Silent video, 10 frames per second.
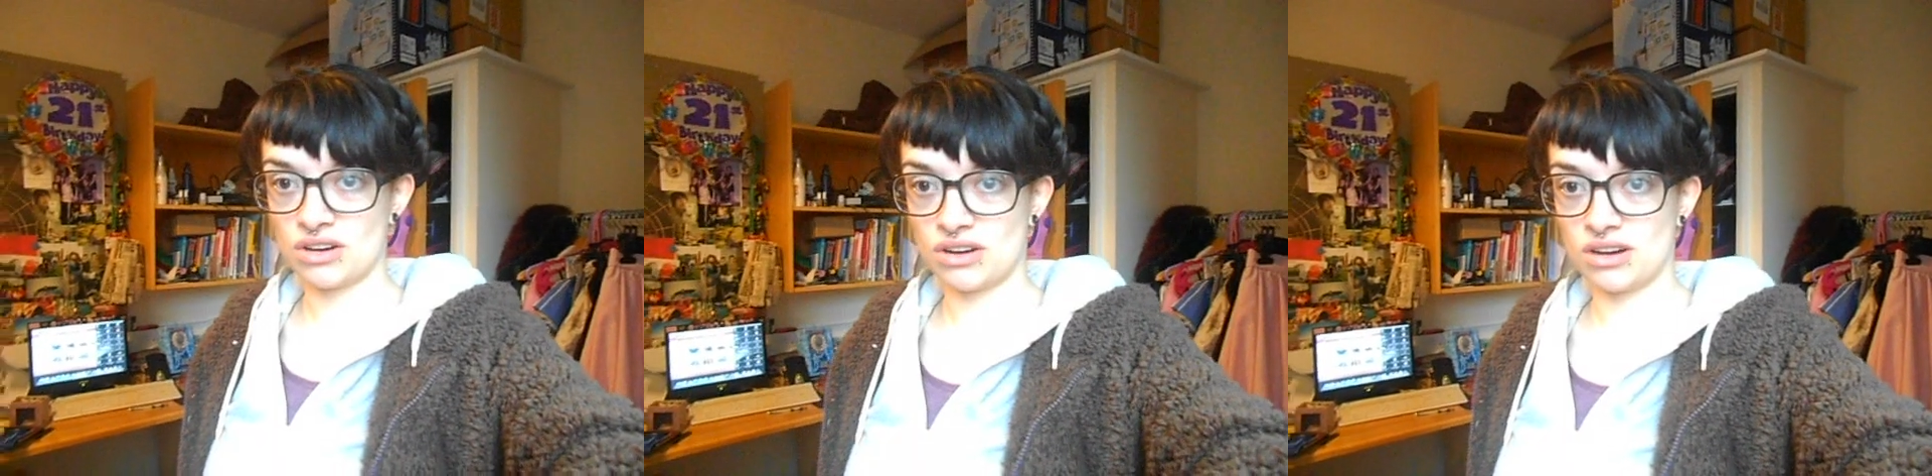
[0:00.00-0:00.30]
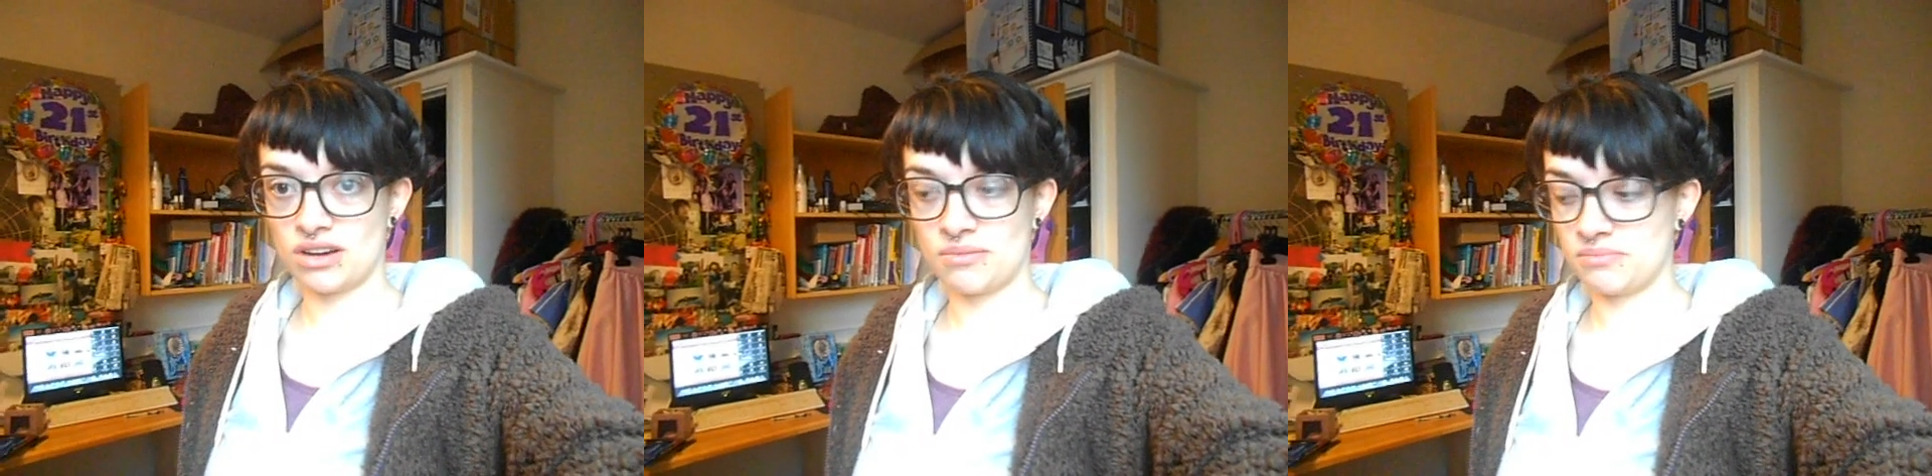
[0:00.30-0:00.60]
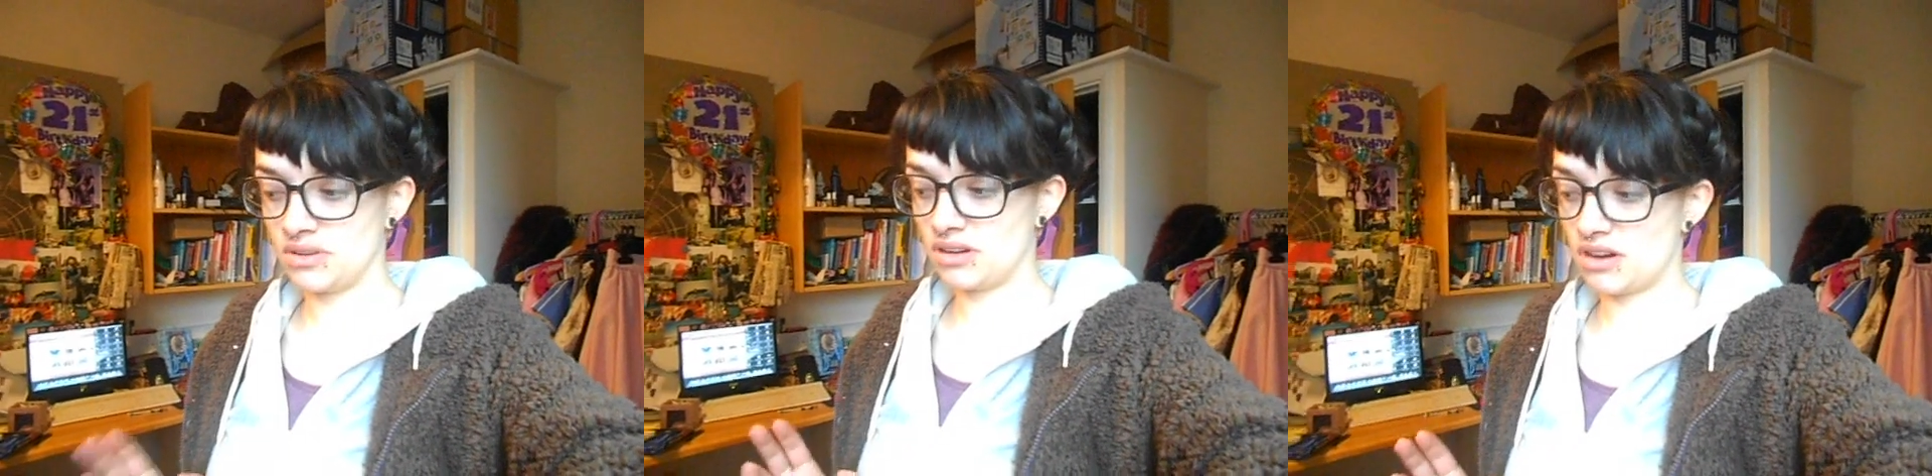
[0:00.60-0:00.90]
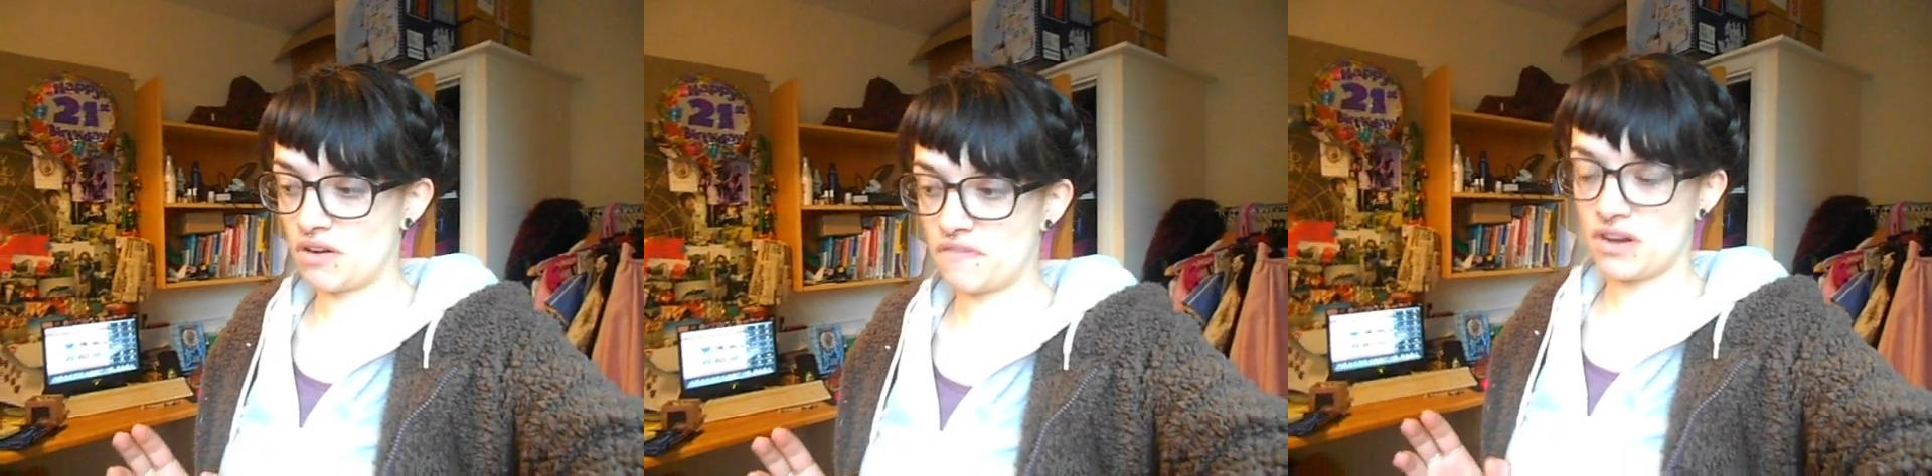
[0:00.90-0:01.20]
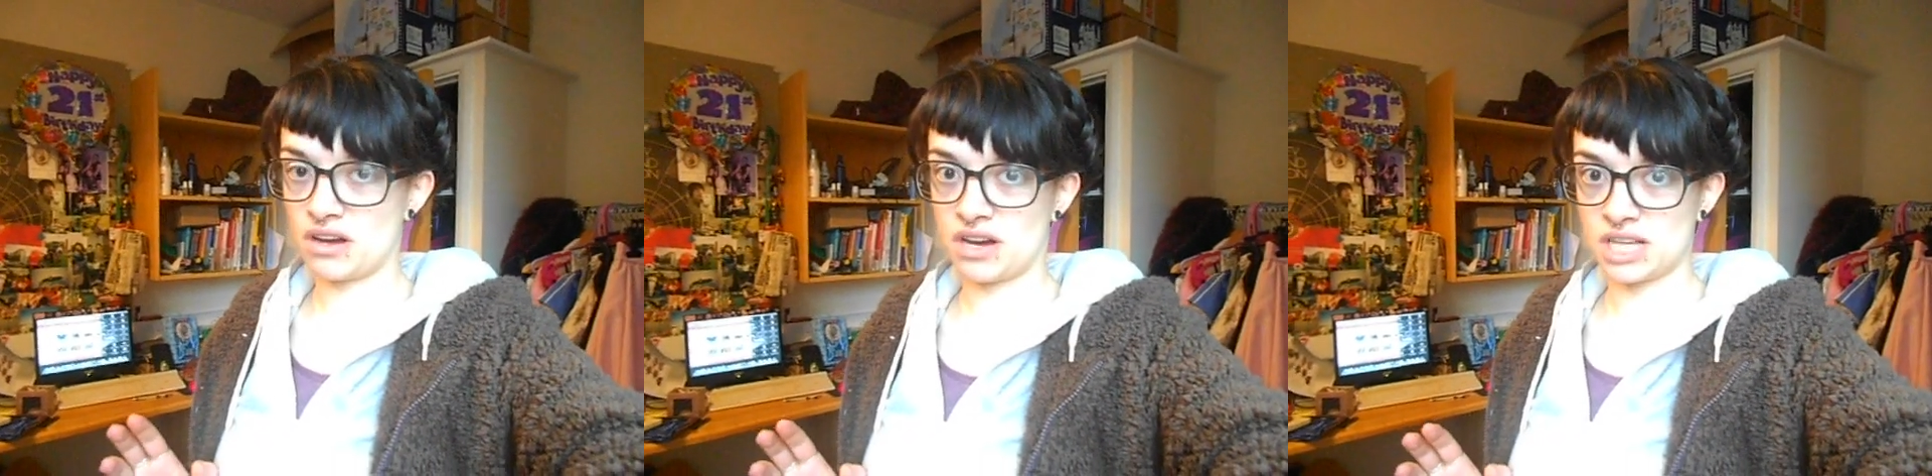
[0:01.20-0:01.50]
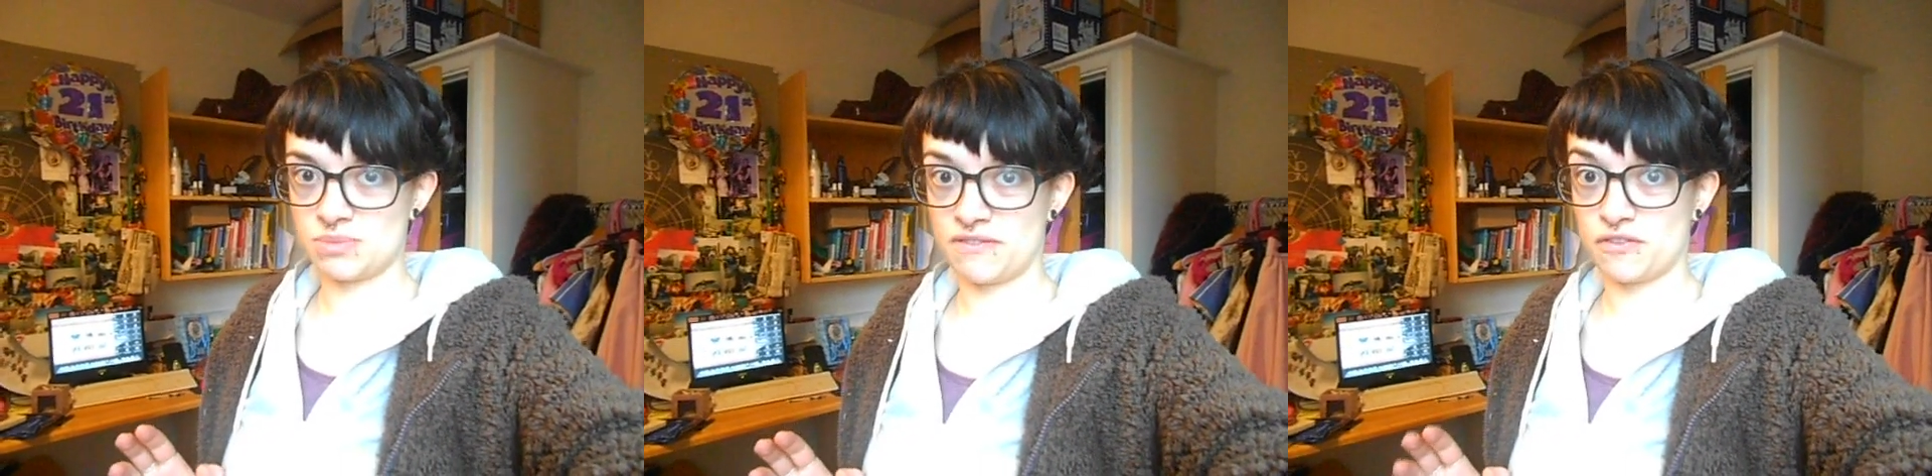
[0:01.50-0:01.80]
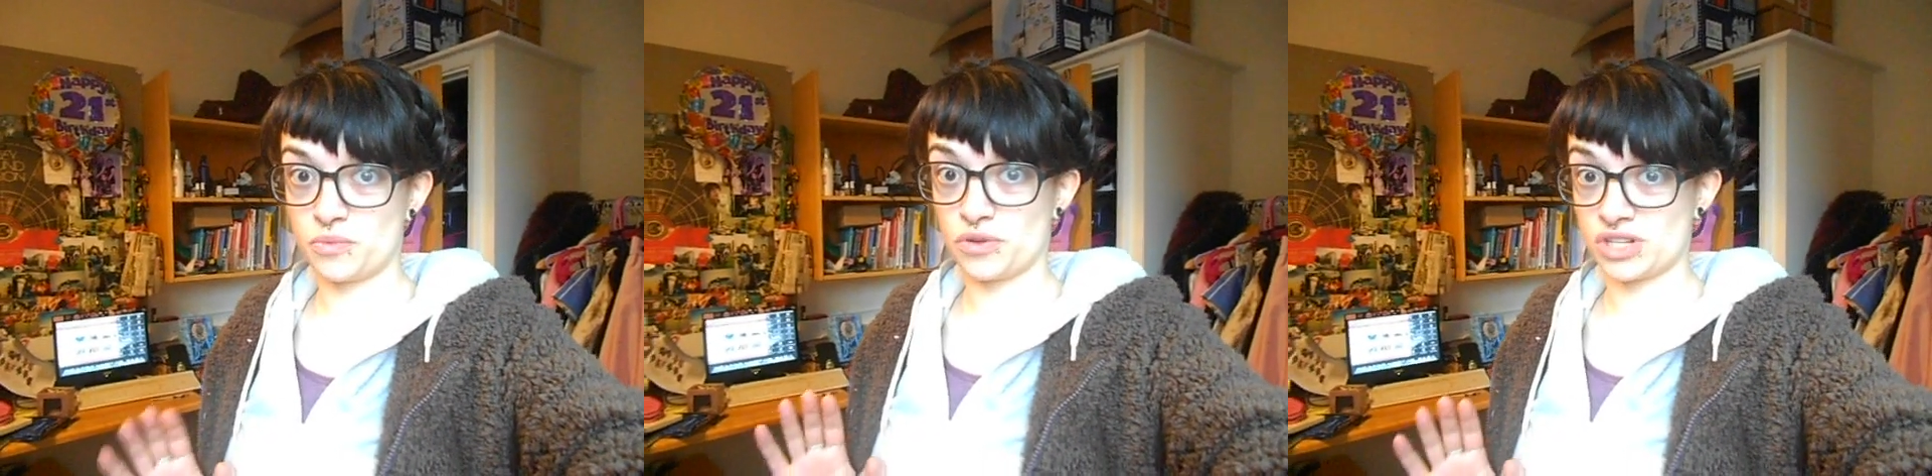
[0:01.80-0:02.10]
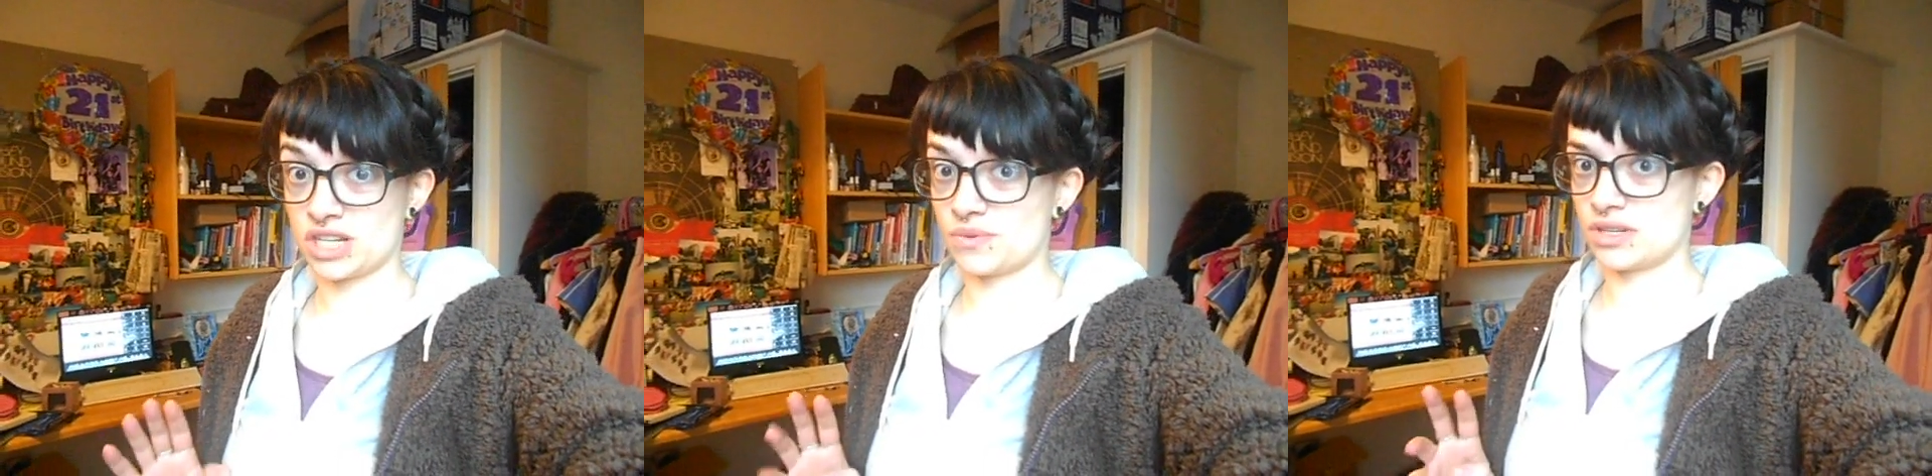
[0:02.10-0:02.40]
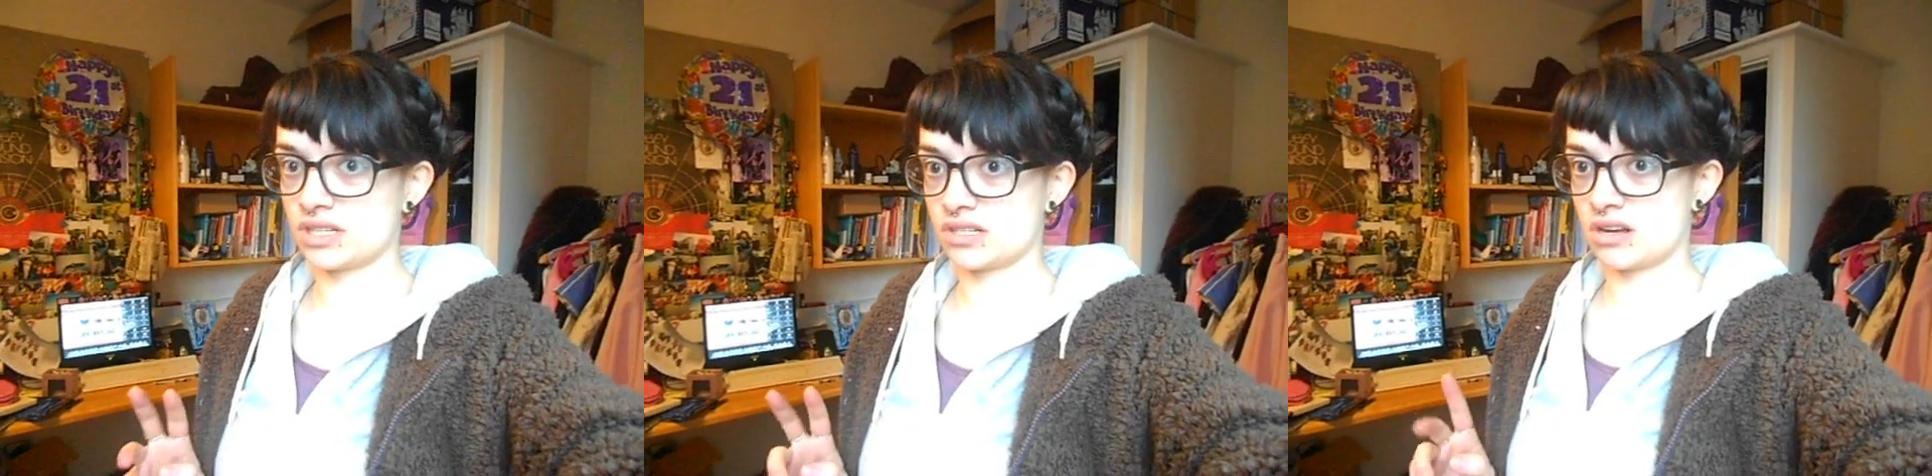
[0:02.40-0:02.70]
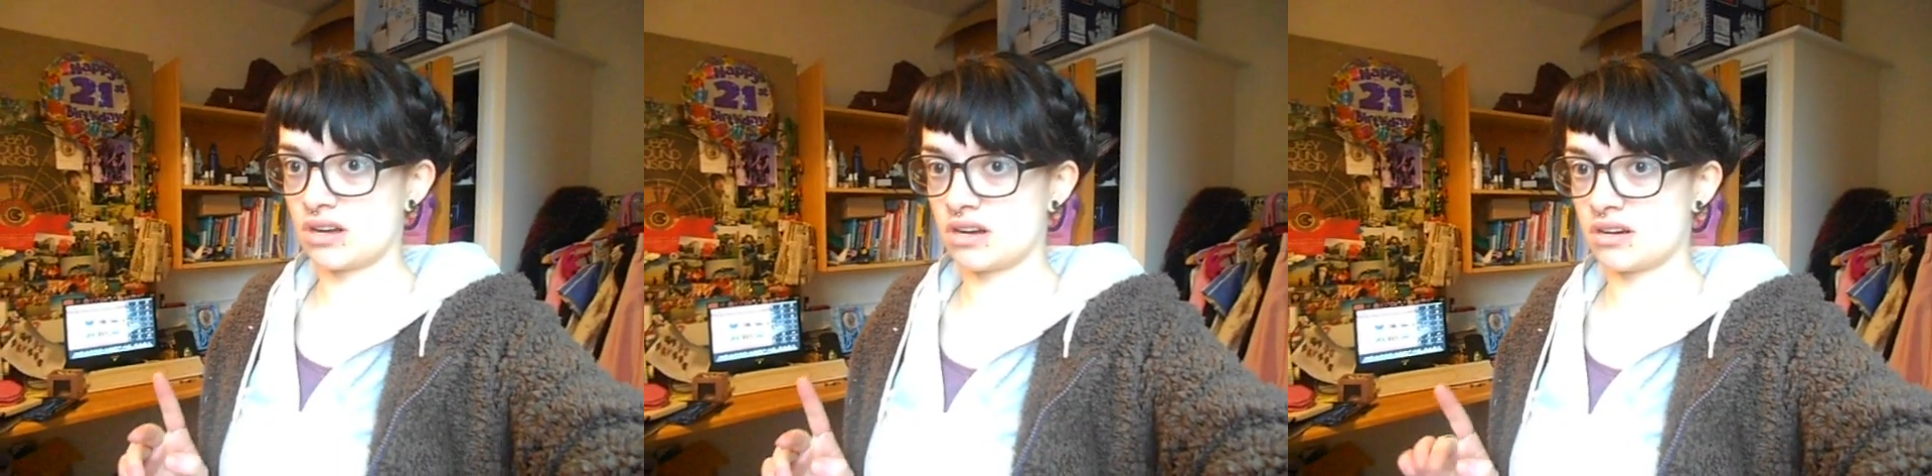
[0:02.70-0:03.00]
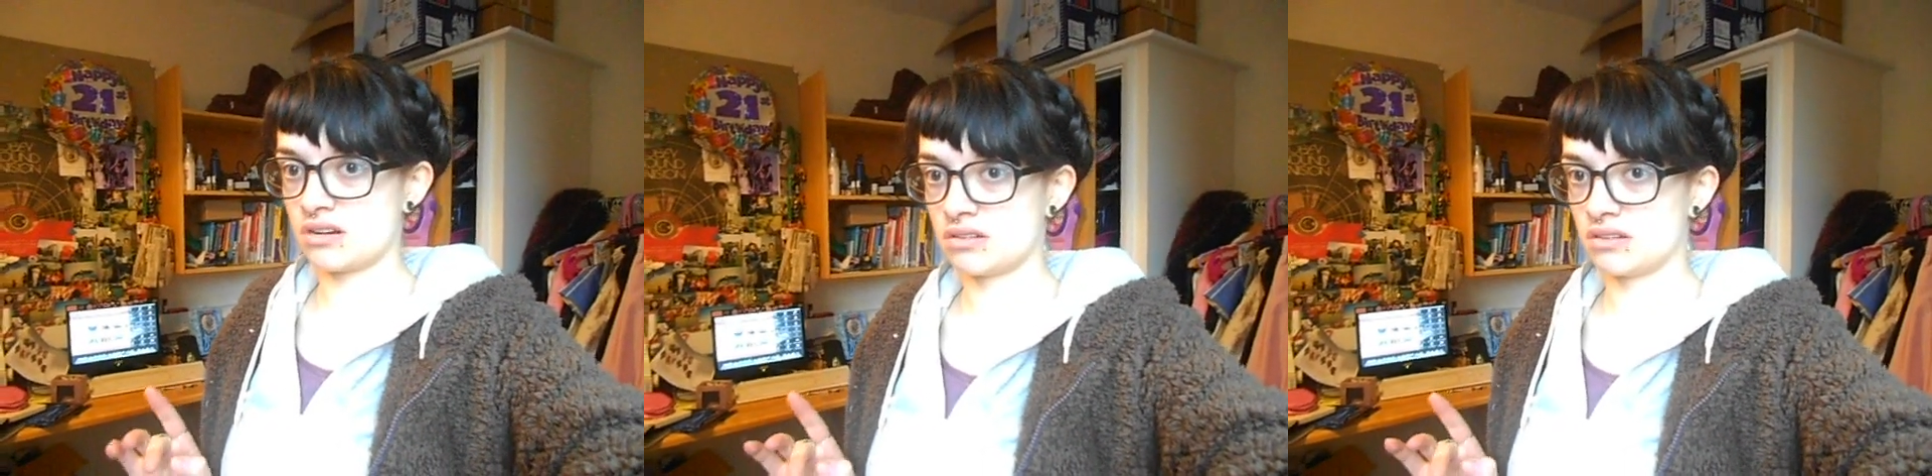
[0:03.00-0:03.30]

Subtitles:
of our SP4 project, which is our